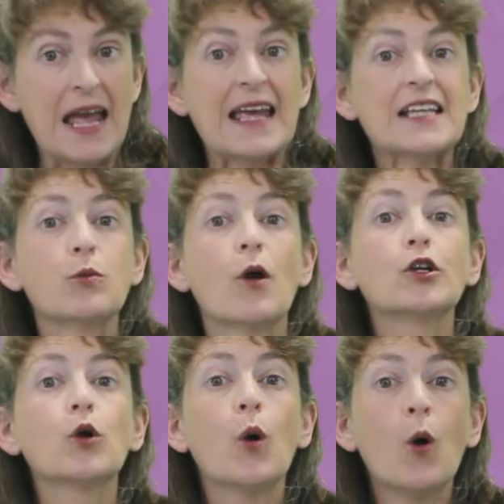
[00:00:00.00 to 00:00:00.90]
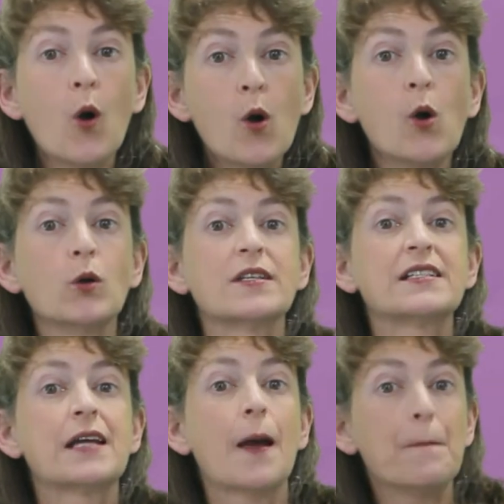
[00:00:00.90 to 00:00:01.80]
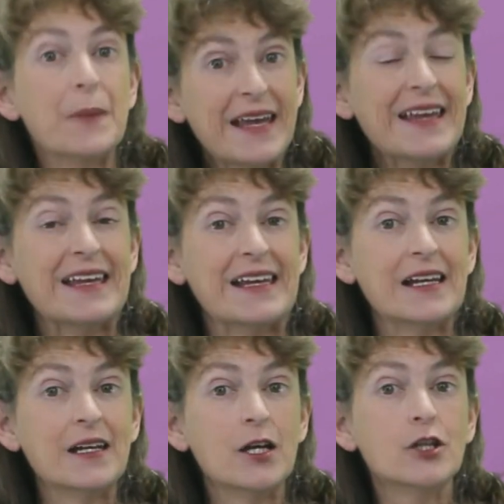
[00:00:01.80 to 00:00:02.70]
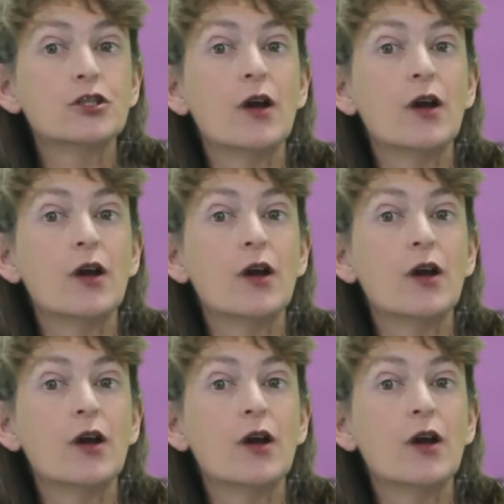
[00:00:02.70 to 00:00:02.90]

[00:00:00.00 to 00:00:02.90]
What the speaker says: is what caused P to